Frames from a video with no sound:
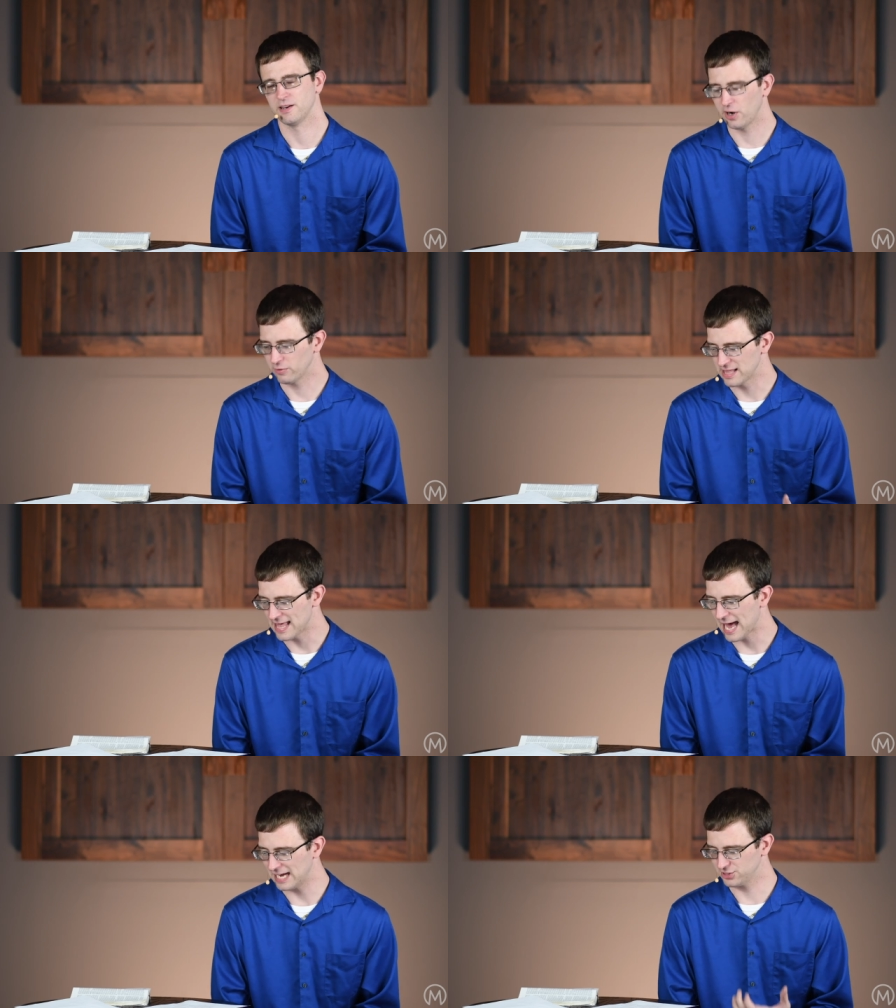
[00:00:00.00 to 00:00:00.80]
Not only
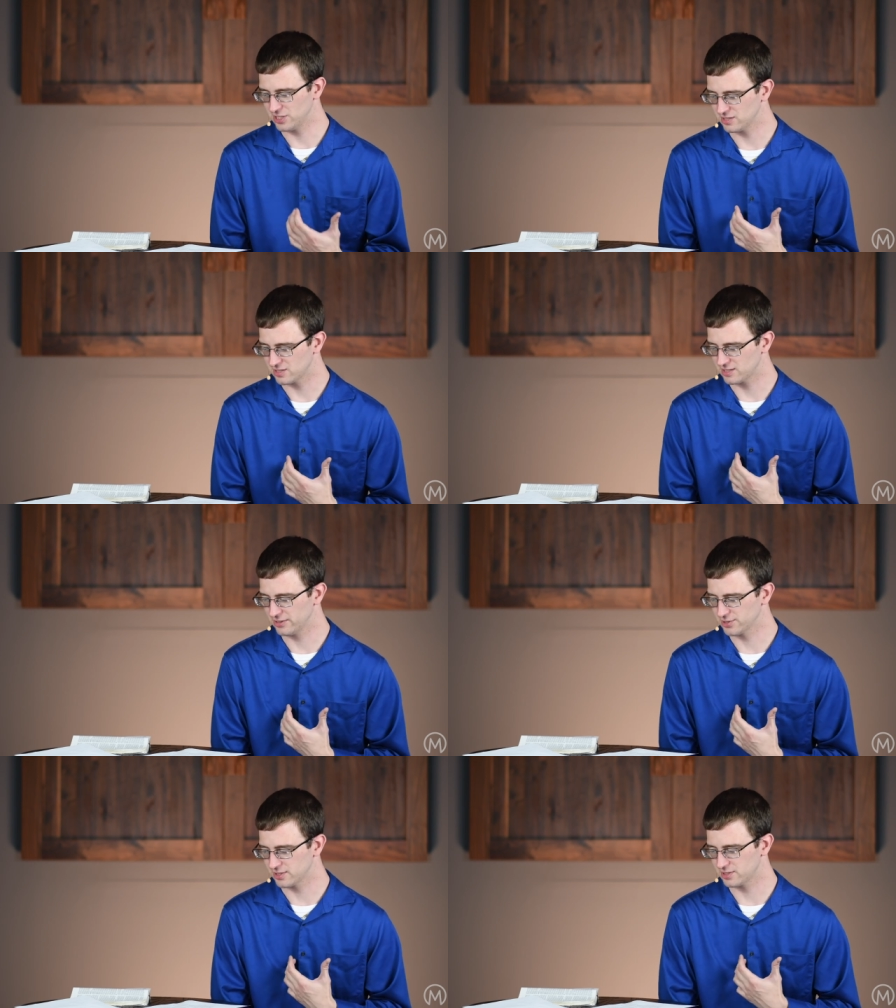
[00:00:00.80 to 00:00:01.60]
that, Jesus
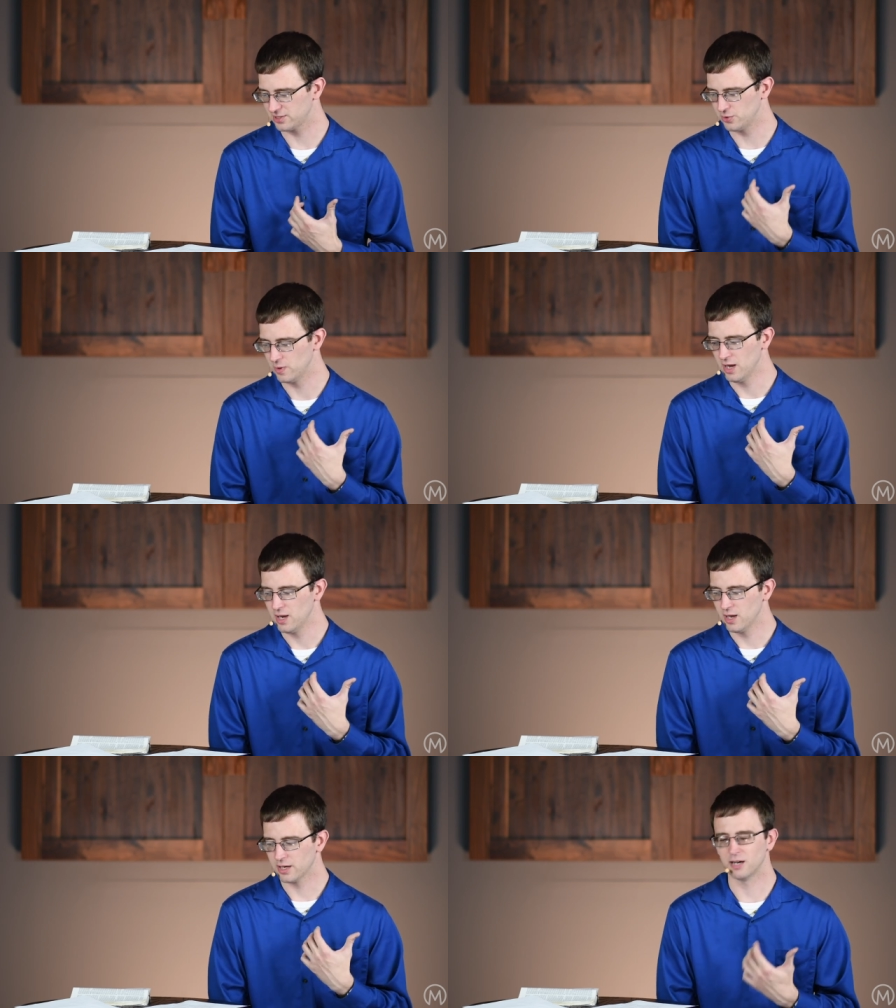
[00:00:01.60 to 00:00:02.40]
tells us to
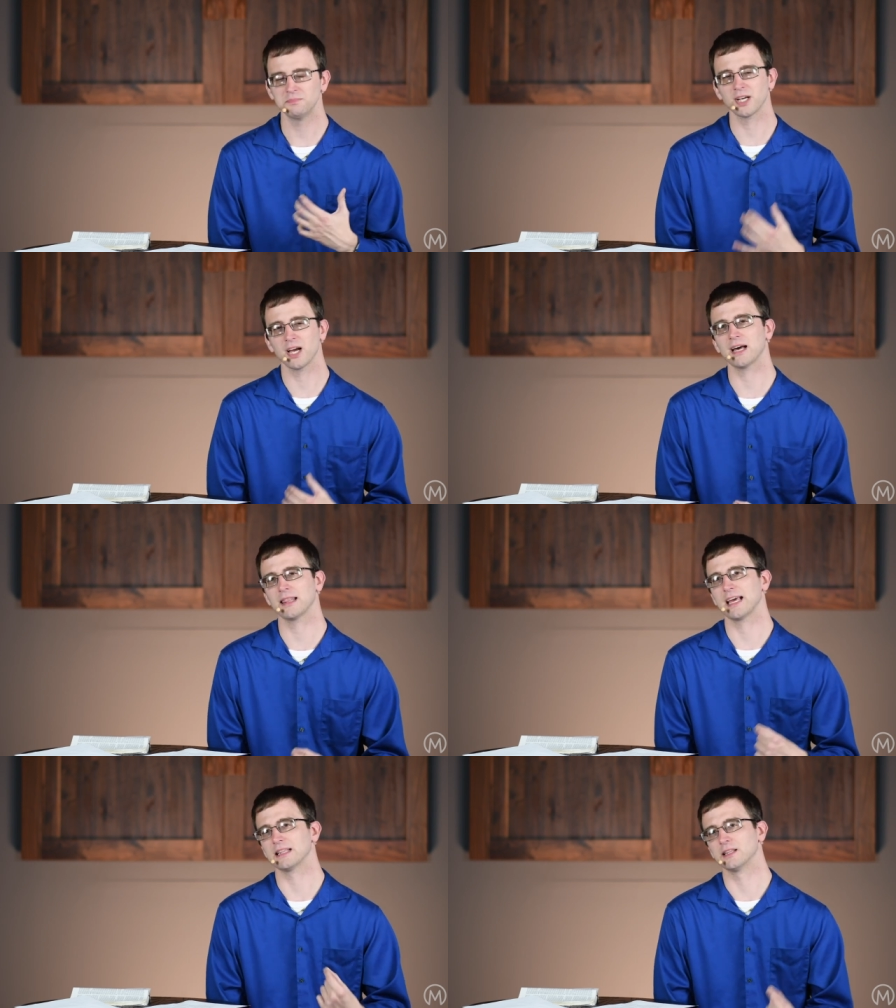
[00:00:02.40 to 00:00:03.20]
come to
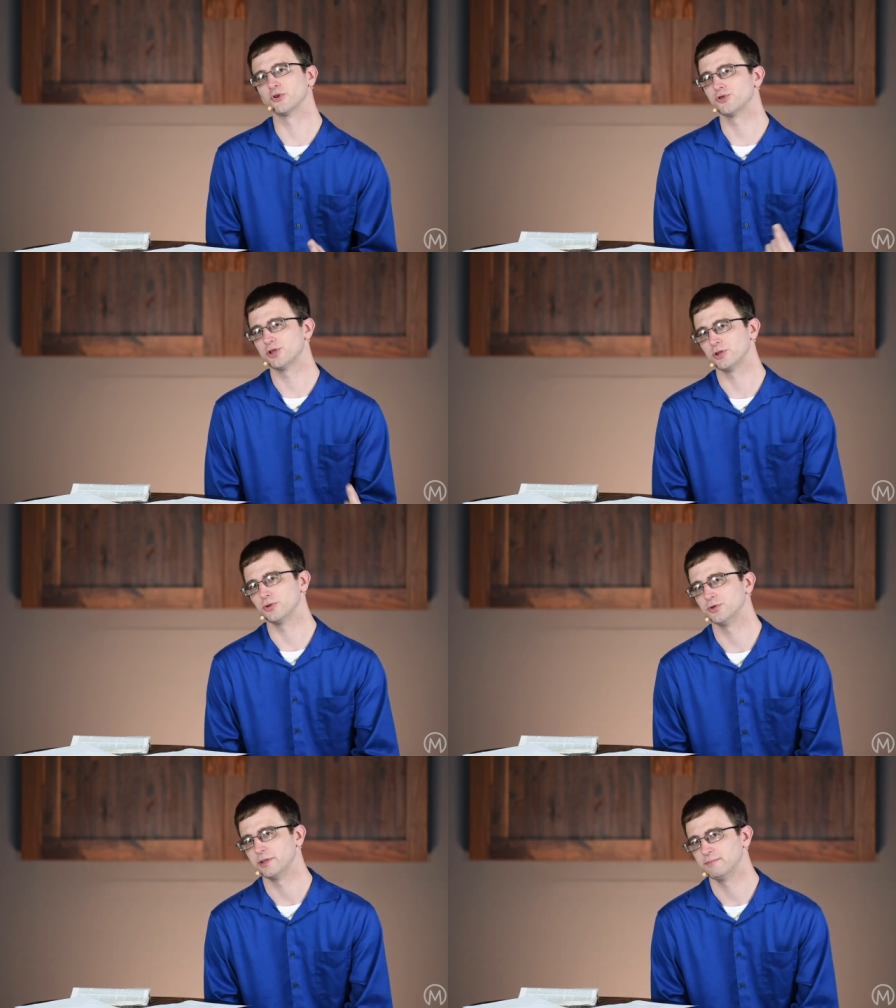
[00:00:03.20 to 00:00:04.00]
God like little
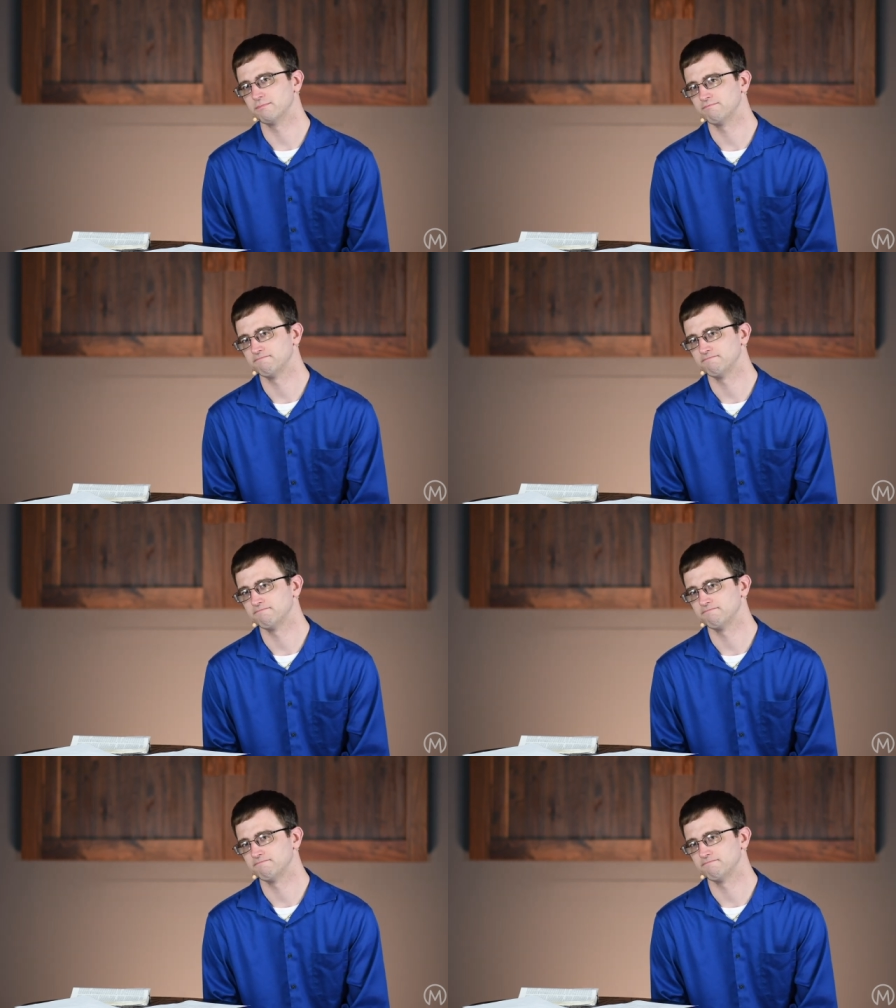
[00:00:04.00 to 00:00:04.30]
children.